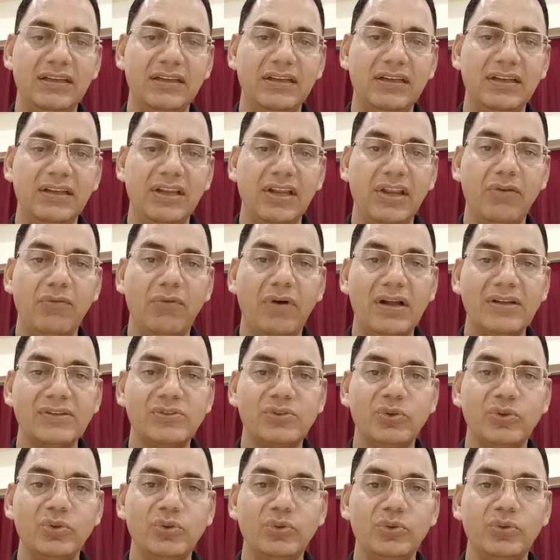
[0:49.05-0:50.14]
He want
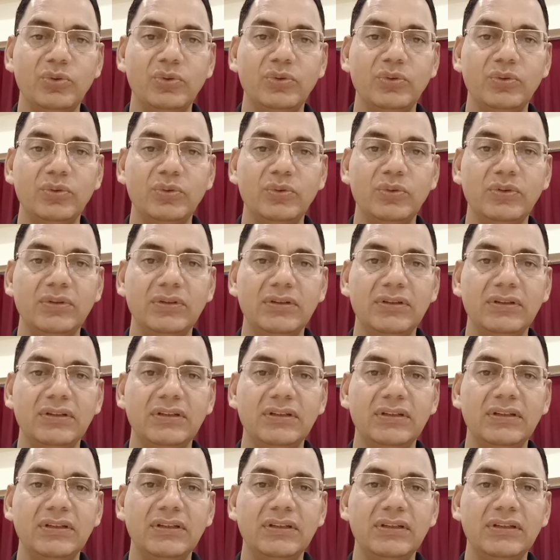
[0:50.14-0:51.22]
to
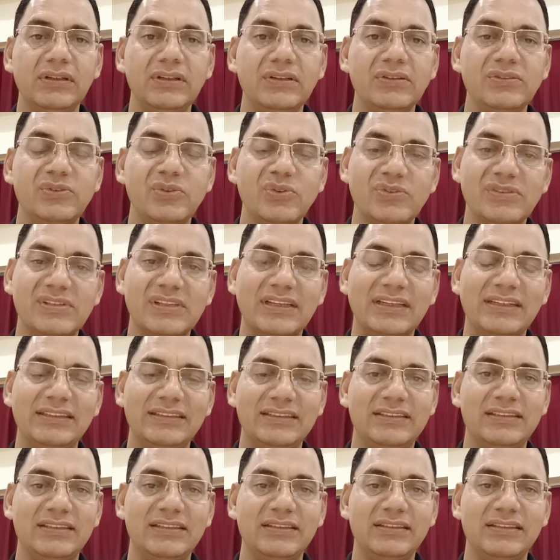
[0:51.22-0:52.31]
suicide
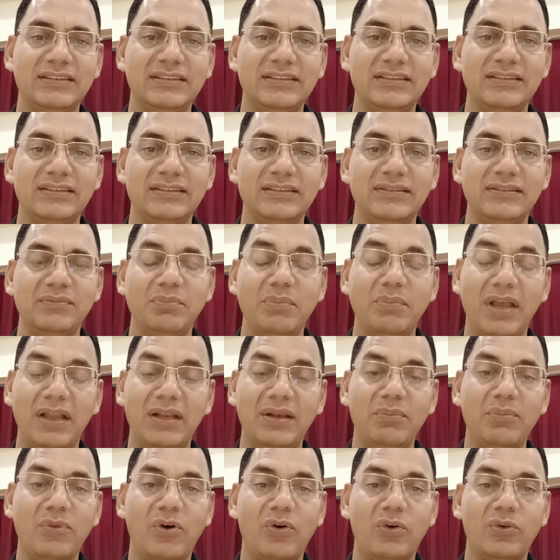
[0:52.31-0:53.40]
many
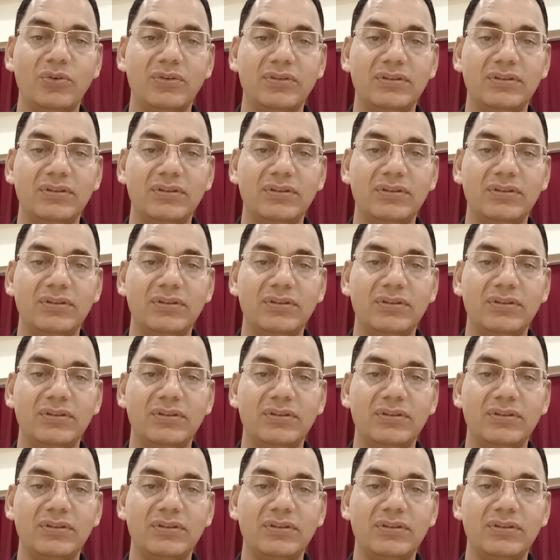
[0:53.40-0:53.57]
more.